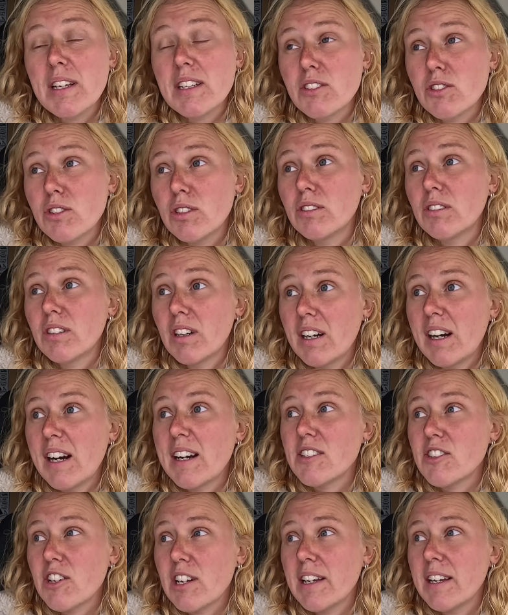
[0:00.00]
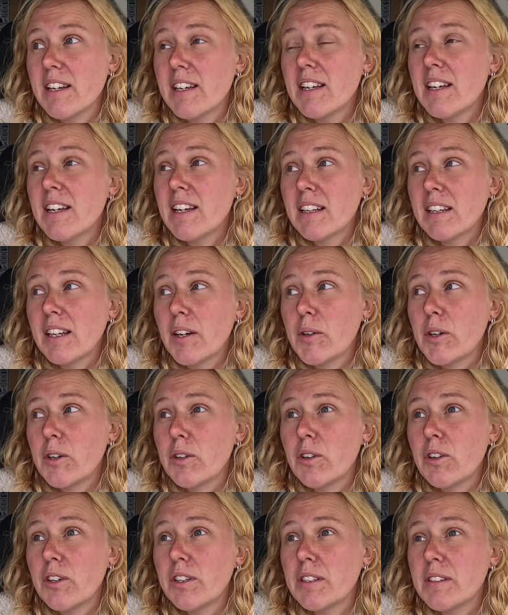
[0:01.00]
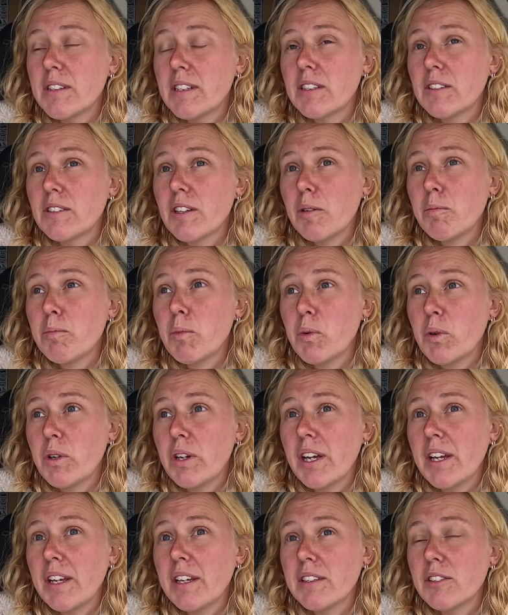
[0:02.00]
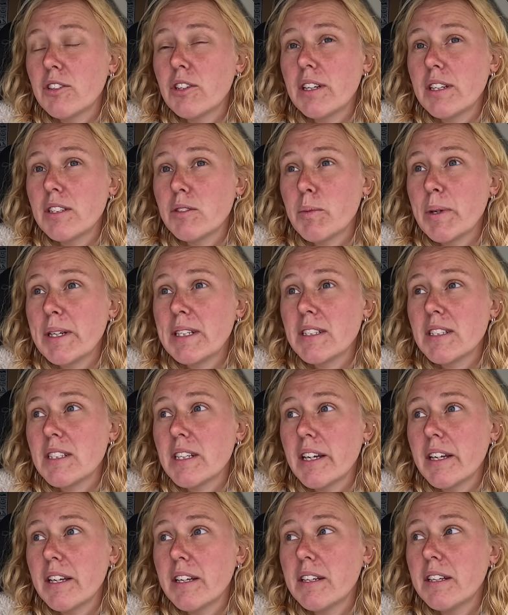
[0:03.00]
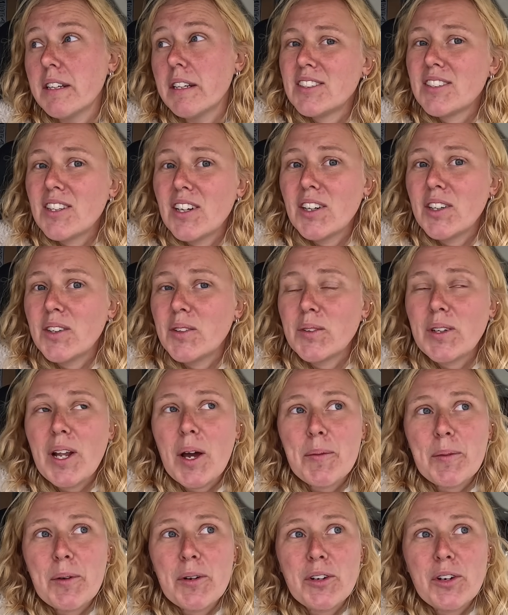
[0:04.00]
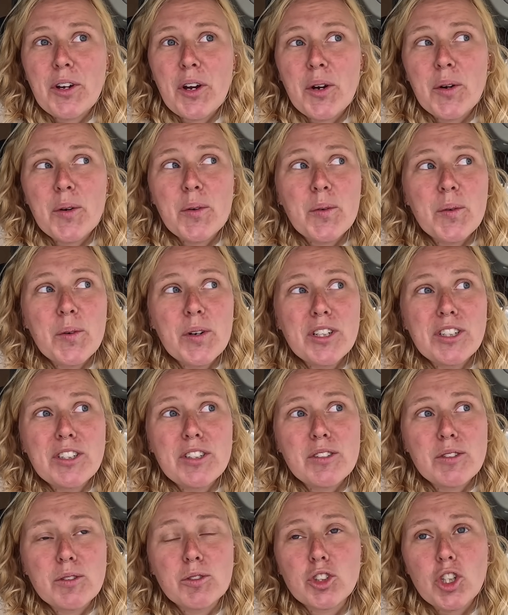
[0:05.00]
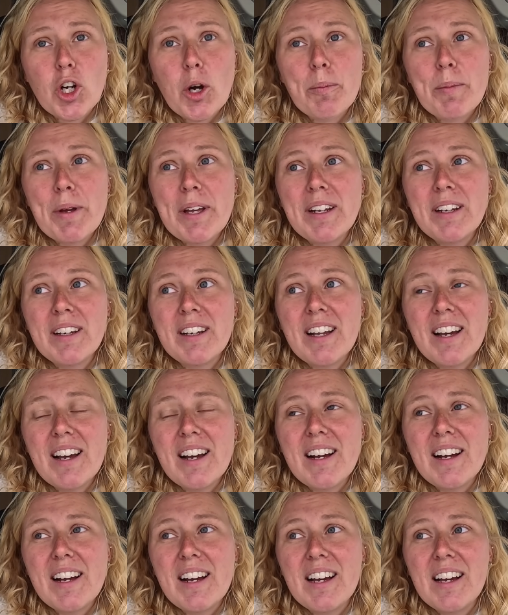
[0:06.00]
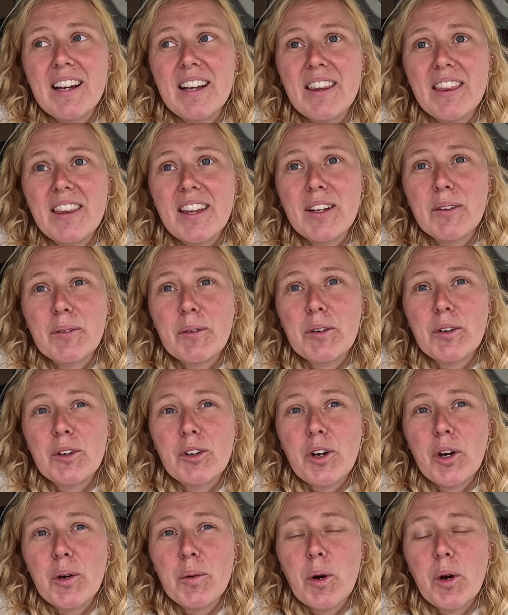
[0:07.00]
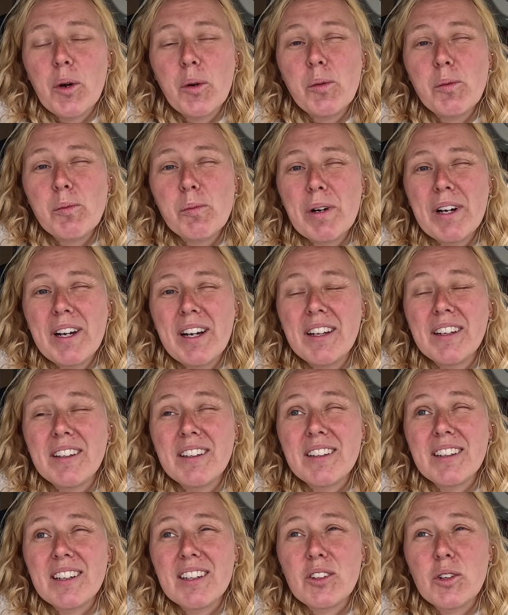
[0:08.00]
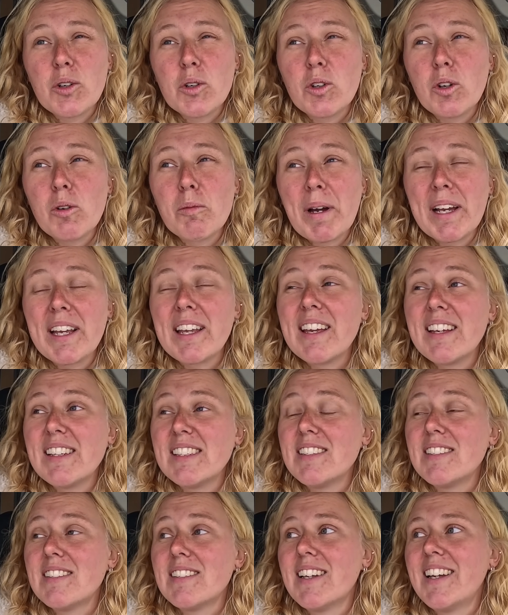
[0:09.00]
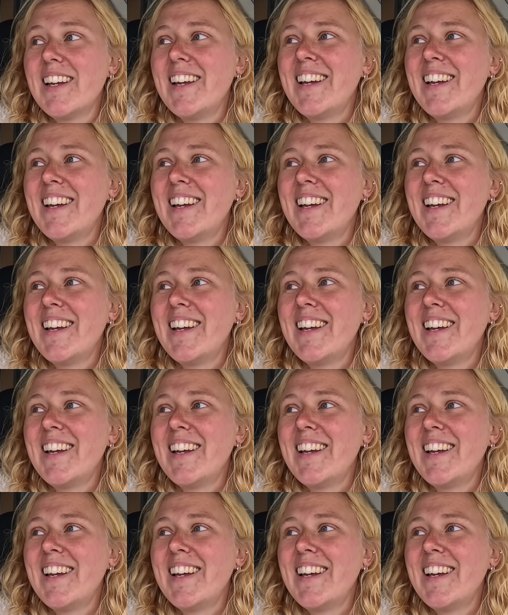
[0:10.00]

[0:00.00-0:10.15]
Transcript: is done, actually. Now I don't got anything until Monday. Today's Wednesday. So now I'm going to go and do some shopping, and then I'm going to go home and cuddle my kids.